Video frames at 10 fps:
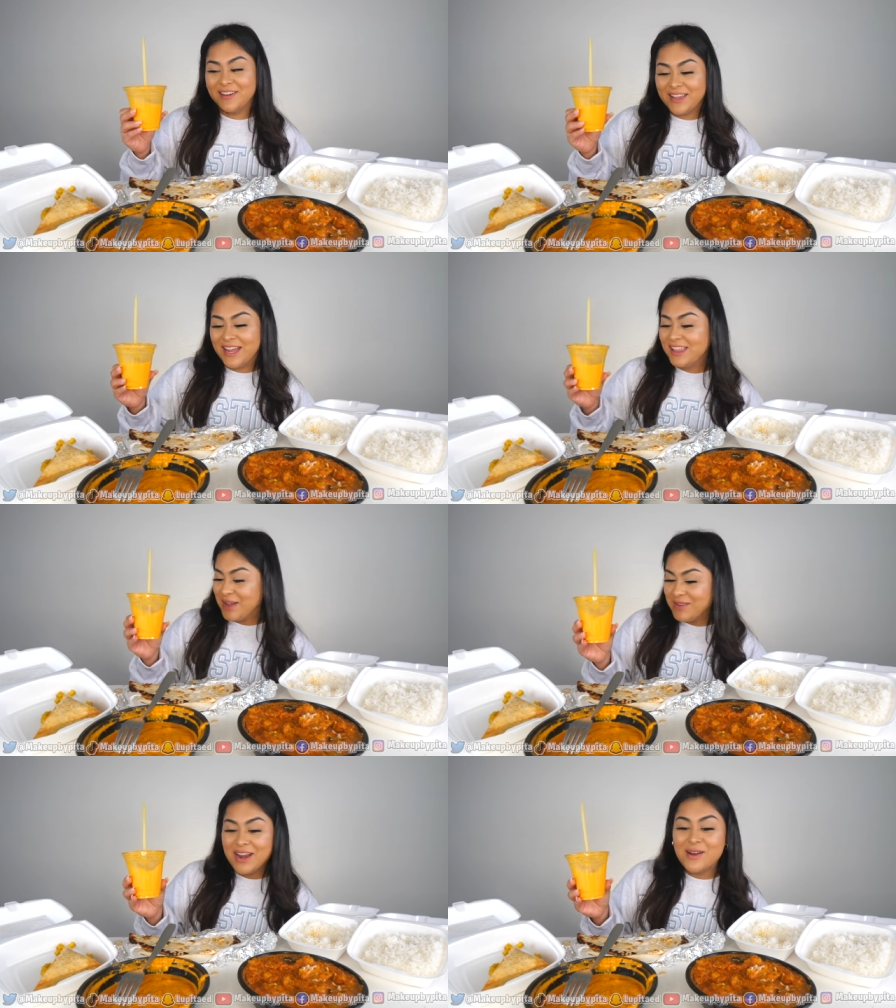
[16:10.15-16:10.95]
Okay,
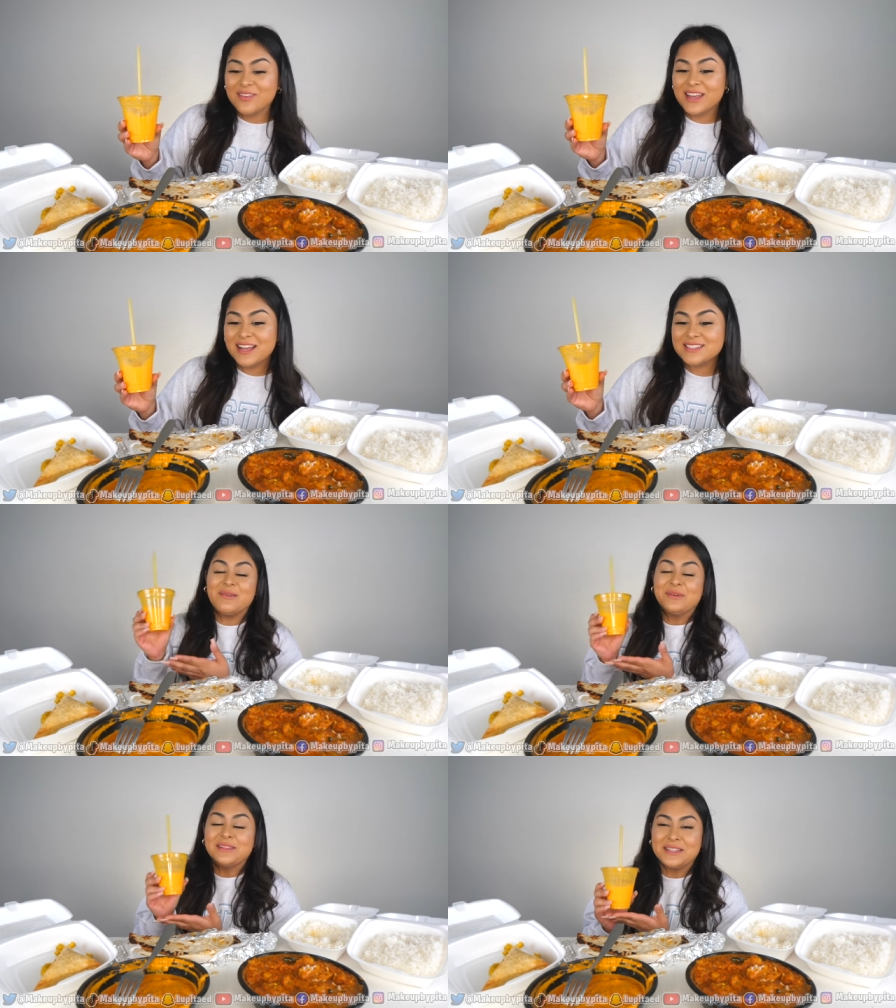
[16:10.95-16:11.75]
let me know, because I
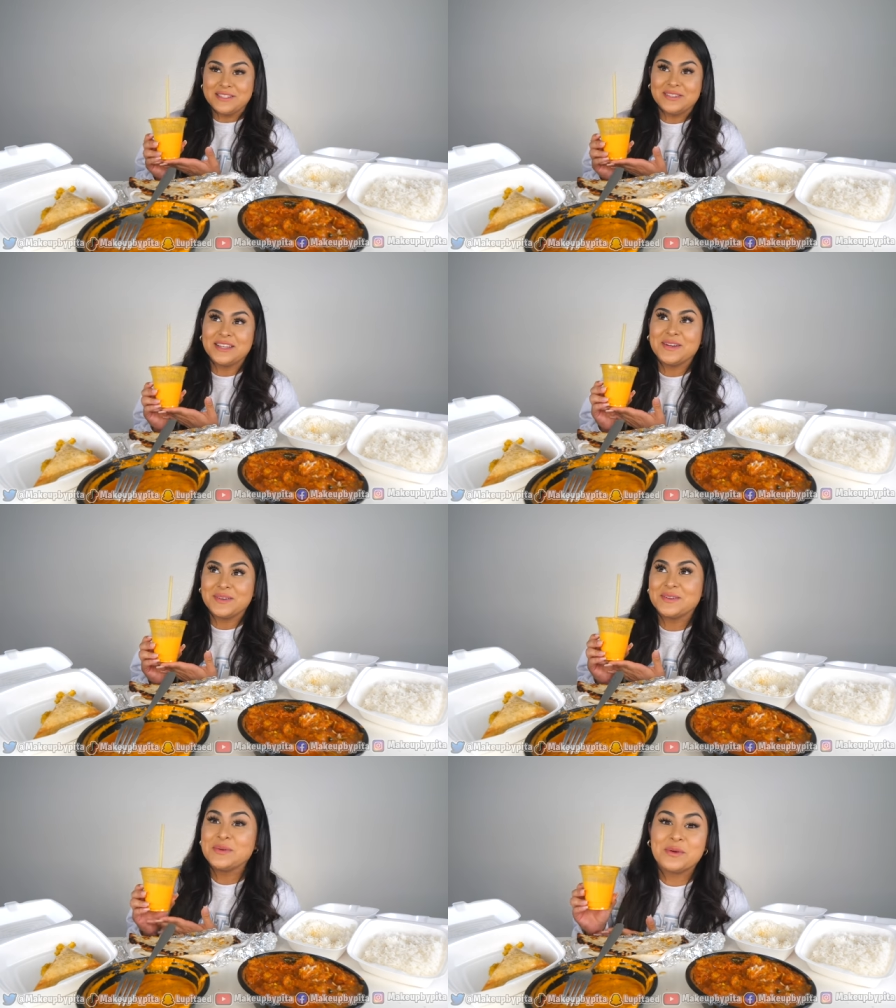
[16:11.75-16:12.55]
would literally go
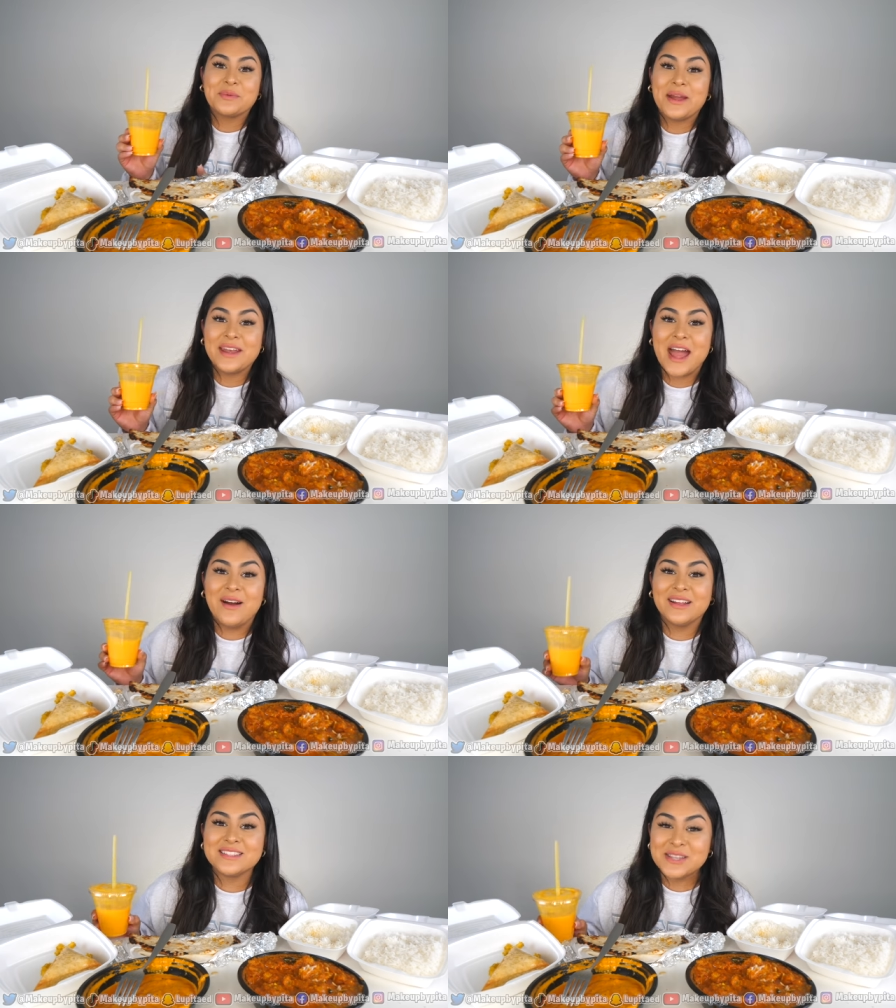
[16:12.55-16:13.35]
to Google right
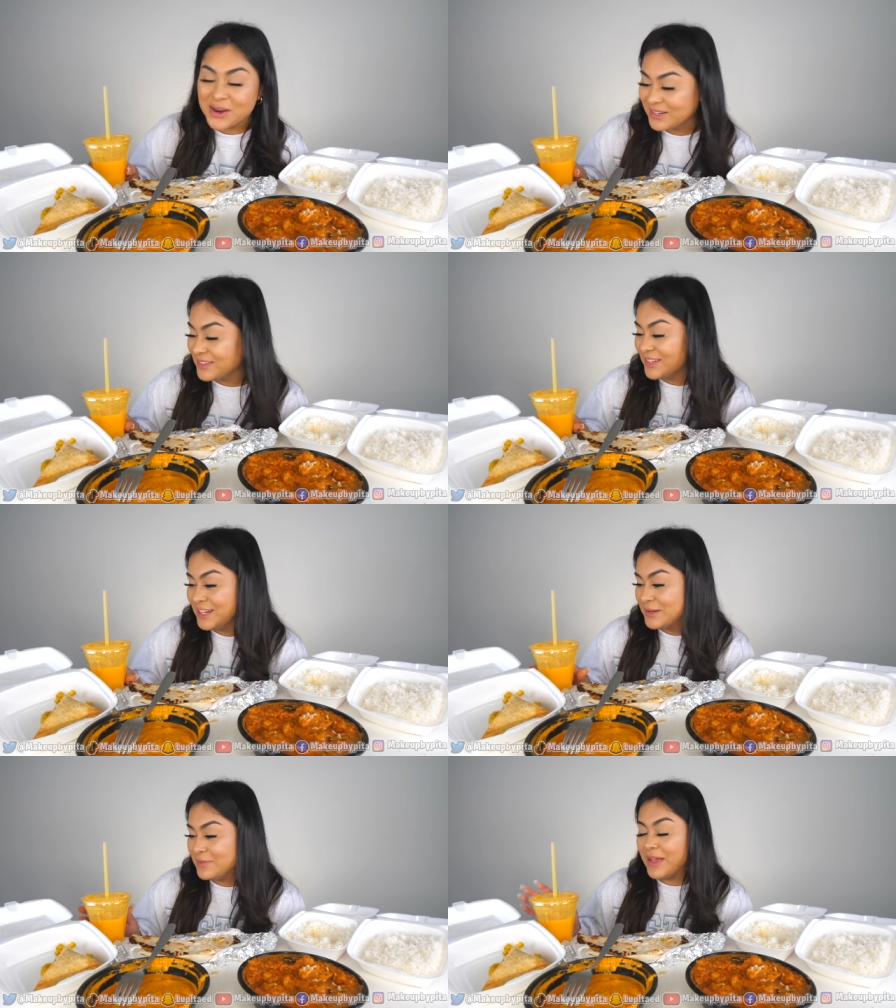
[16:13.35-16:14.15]
now and start
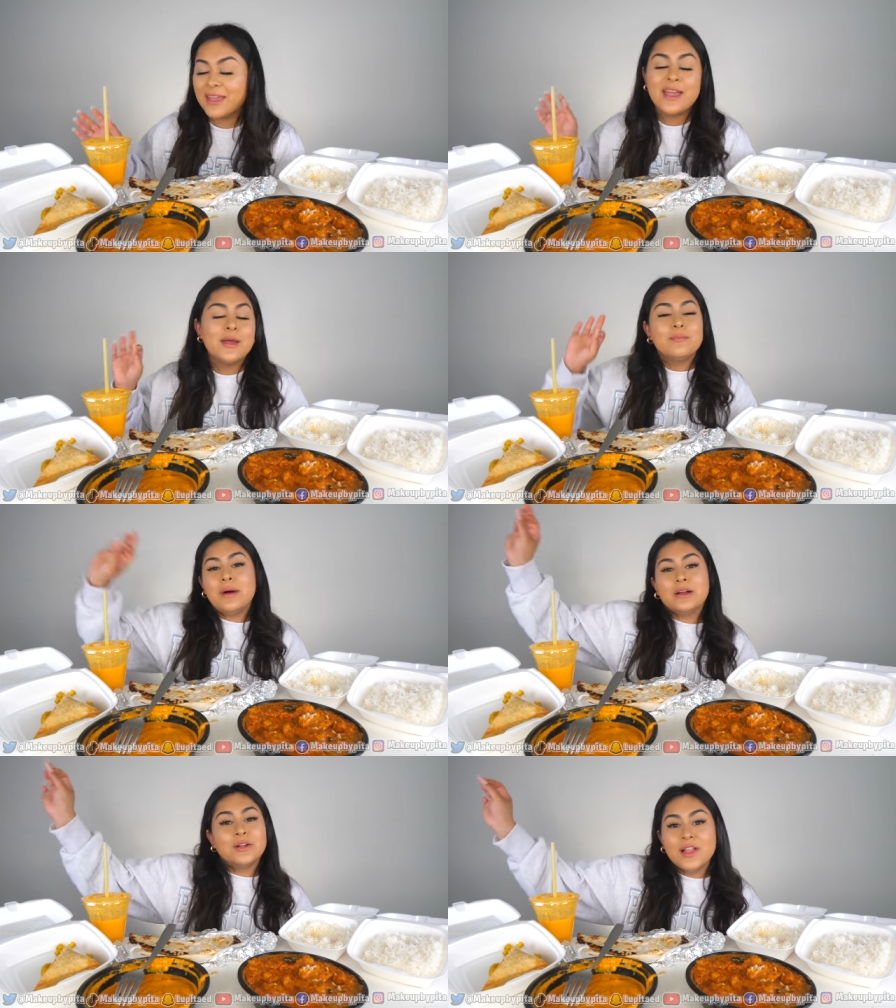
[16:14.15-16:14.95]
looking up like
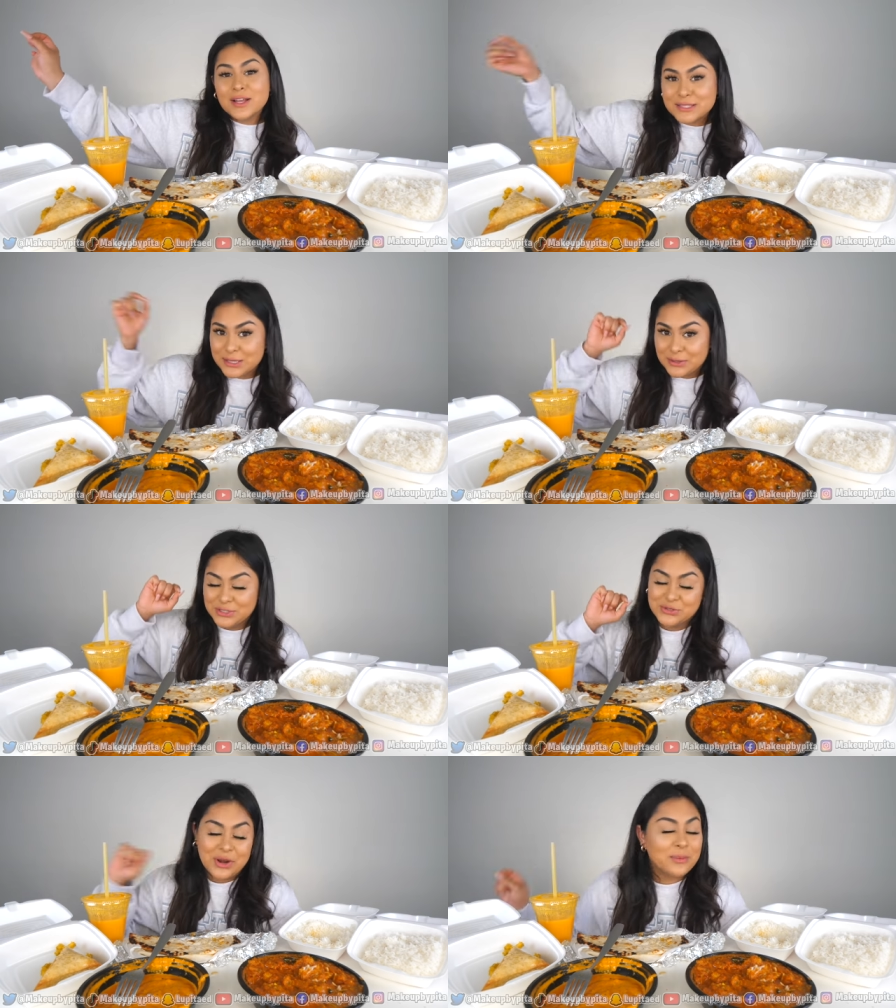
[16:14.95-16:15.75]
mango lassi or
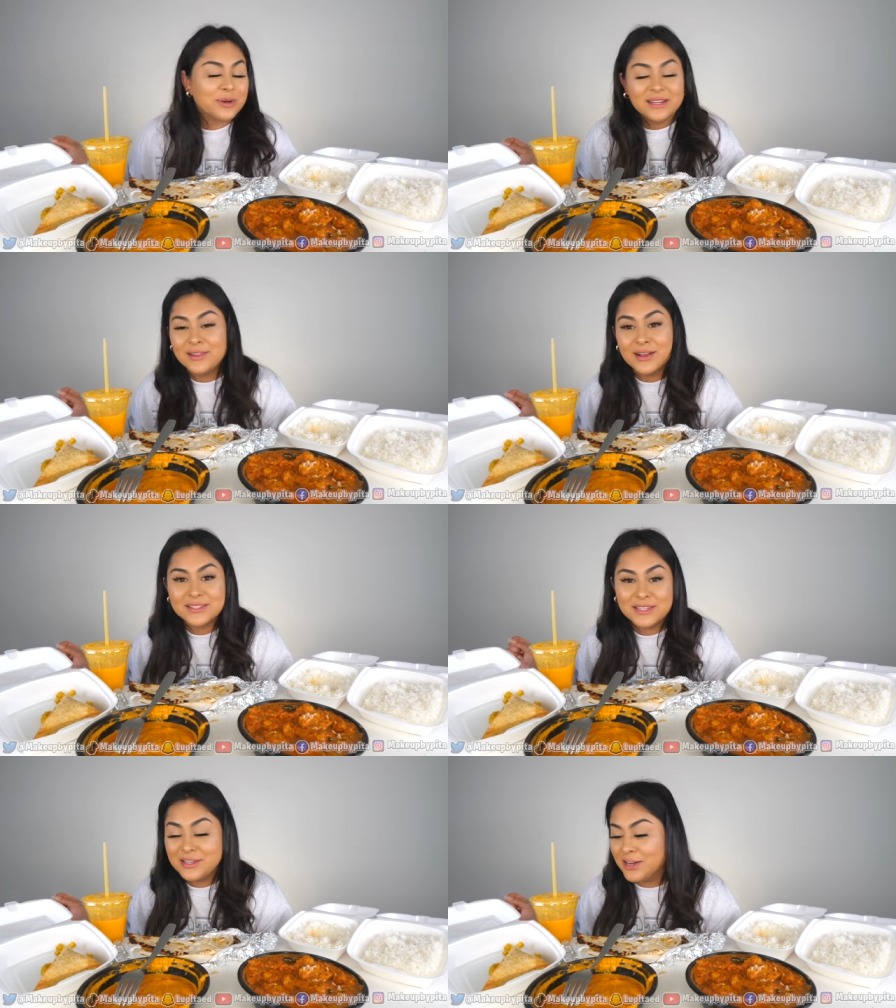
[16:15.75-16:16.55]
strawberry
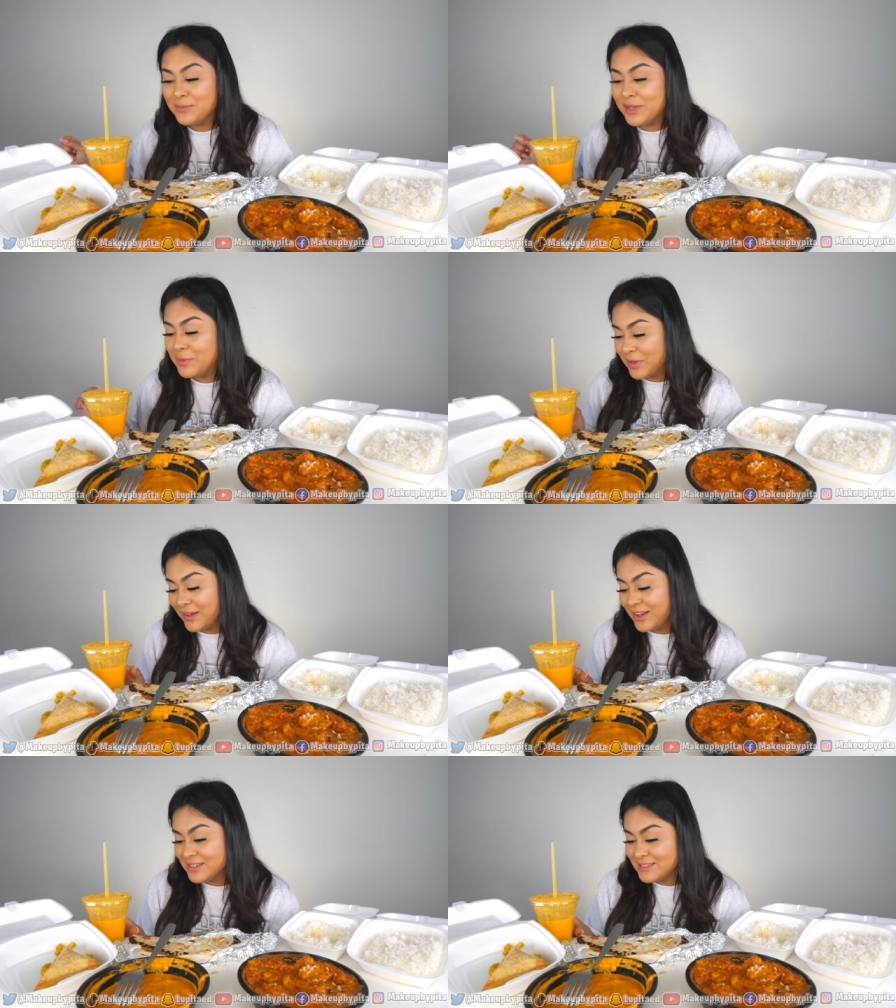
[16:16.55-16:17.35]
lassi near me,
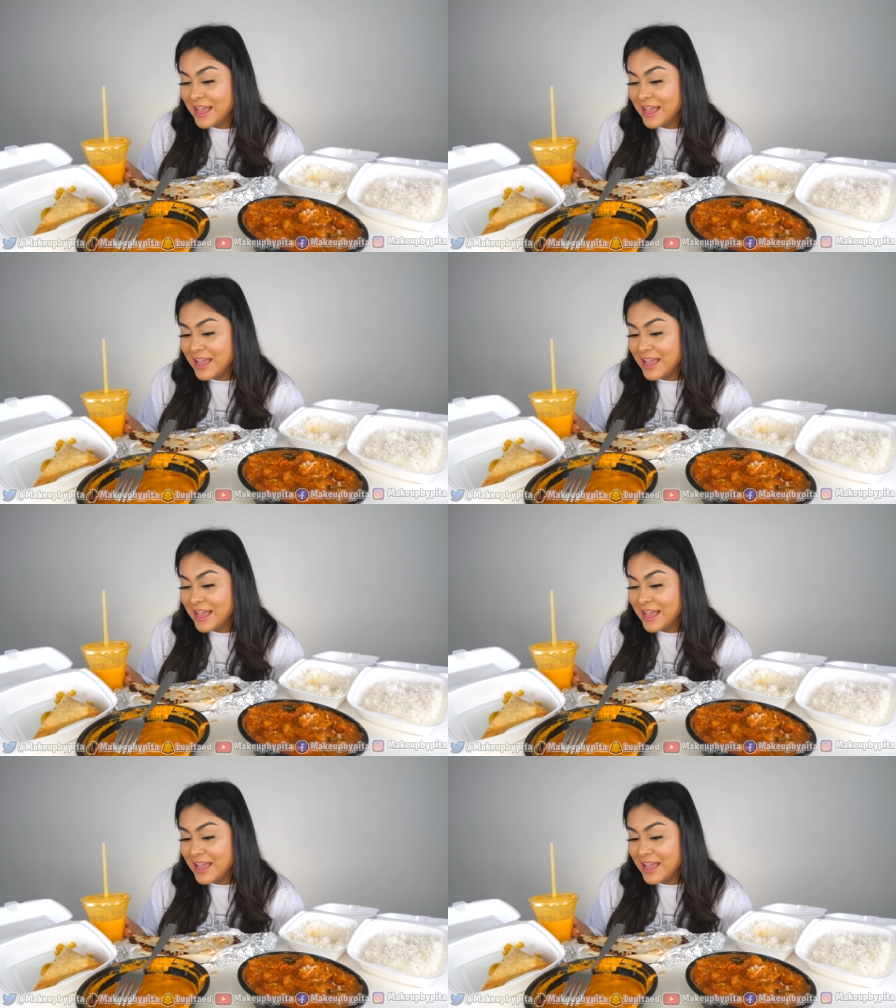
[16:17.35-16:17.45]
because